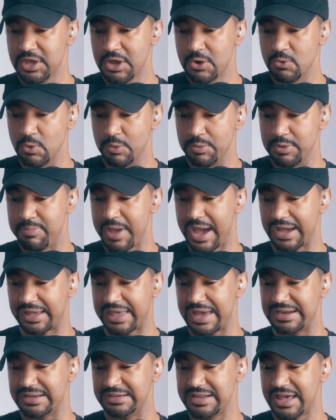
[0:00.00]
We'll be back
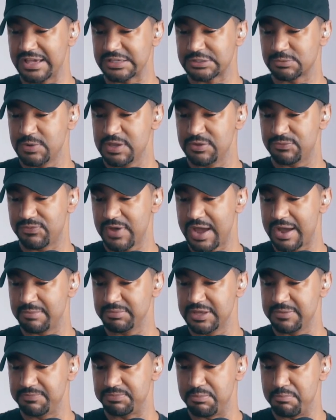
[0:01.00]
at it next week,
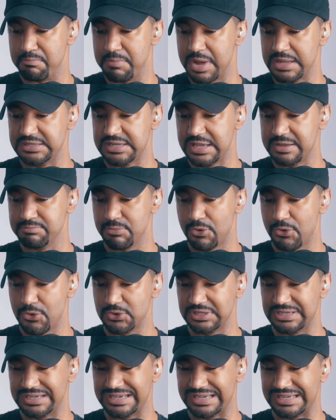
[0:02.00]
family, Monday
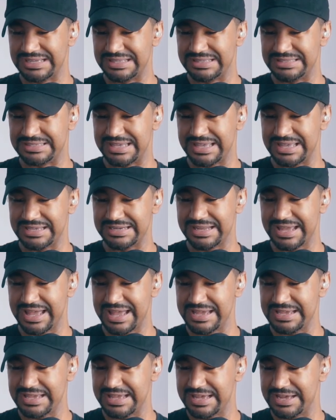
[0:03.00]
morning, 10
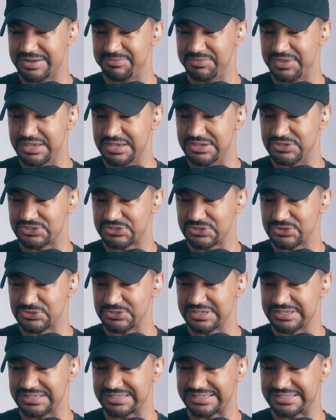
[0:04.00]
a.m.
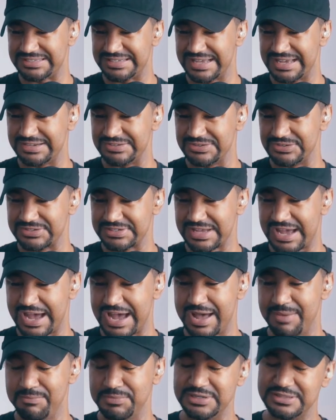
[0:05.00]
Eastern Standard
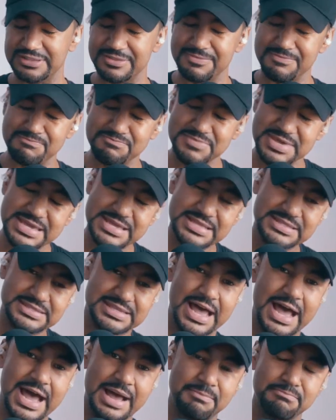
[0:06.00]
Time. But in the
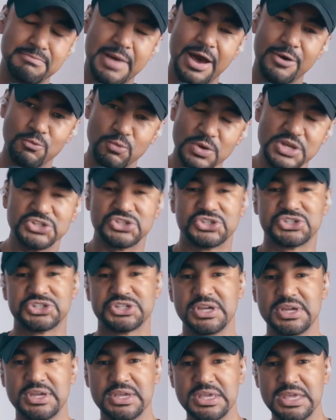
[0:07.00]
meantime, my wish
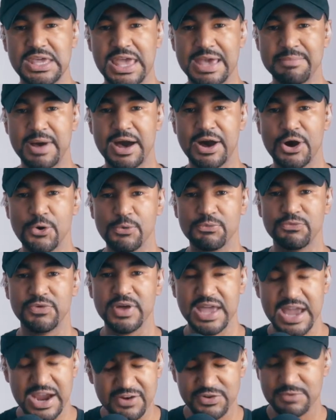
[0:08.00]
and my hope for
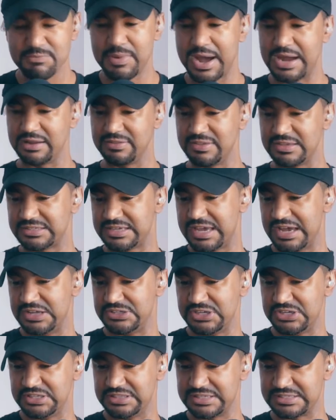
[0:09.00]
everybody that's
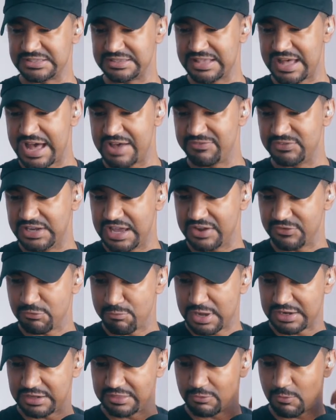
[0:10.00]
catching this live and
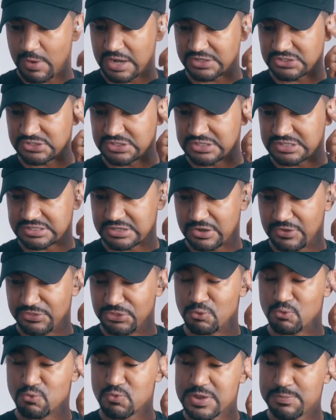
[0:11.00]
everybody that watches this on the
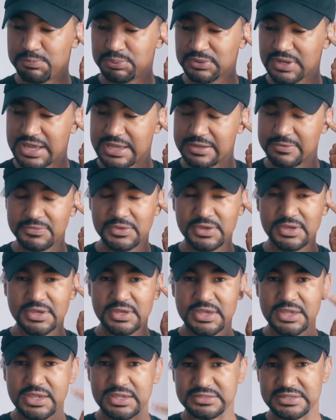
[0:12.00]
replay
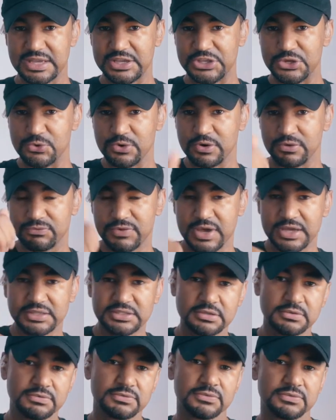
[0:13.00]
is that you are
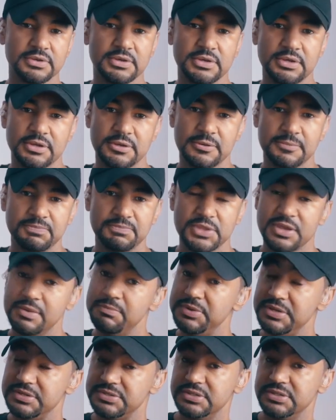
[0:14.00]
effective,
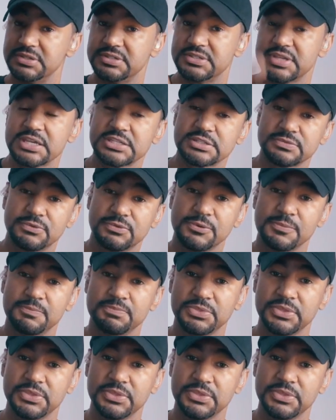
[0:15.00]
be successful,